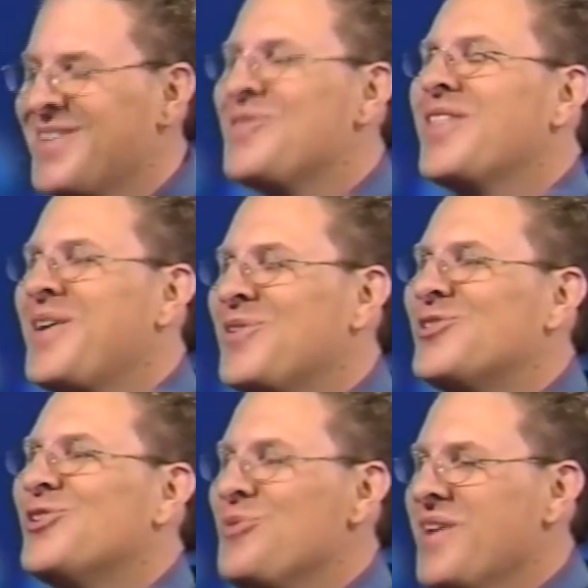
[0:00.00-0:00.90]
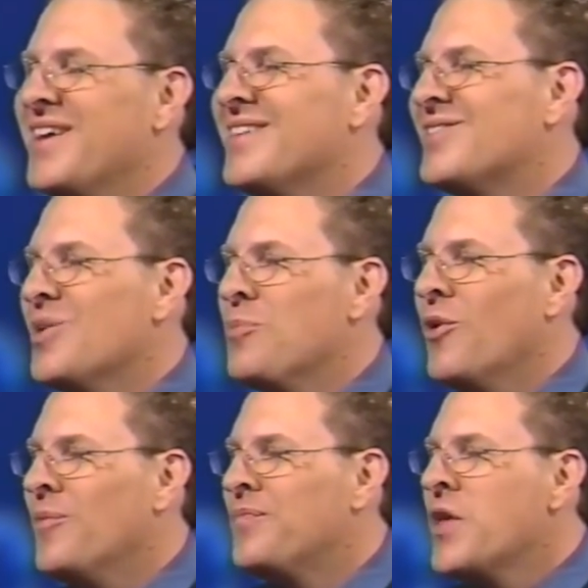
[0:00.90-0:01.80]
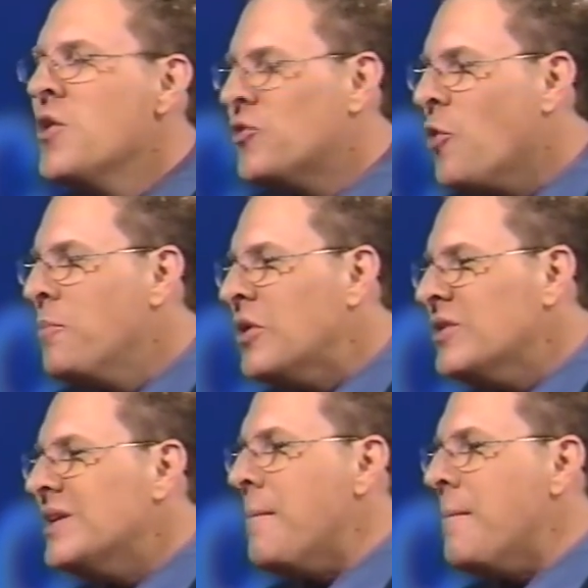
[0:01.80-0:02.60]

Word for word: Well, that would sure make it simple. So building